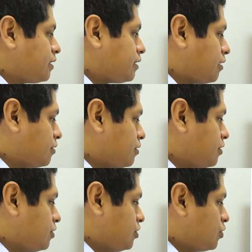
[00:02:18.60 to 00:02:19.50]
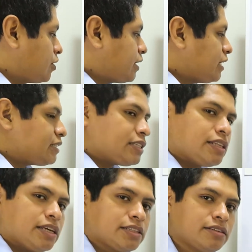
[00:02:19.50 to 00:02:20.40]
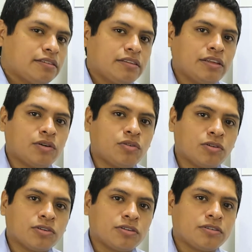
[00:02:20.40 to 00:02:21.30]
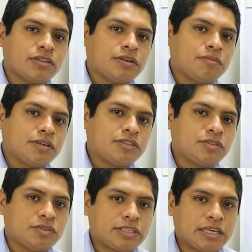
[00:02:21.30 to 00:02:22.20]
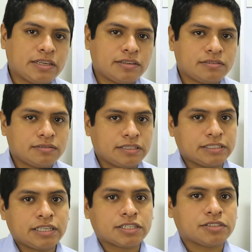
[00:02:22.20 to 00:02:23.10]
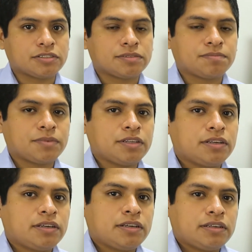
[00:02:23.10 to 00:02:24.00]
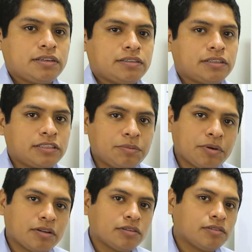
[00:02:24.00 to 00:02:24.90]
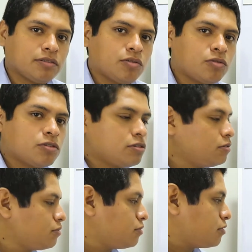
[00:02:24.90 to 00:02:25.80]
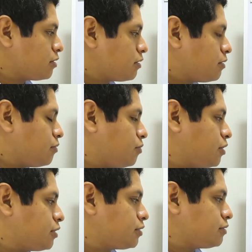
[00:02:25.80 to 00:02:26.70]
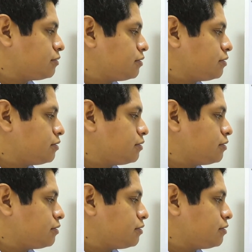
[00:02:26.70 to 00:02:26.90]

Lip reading: Now, you can select the order in which you take these sections. The typical order was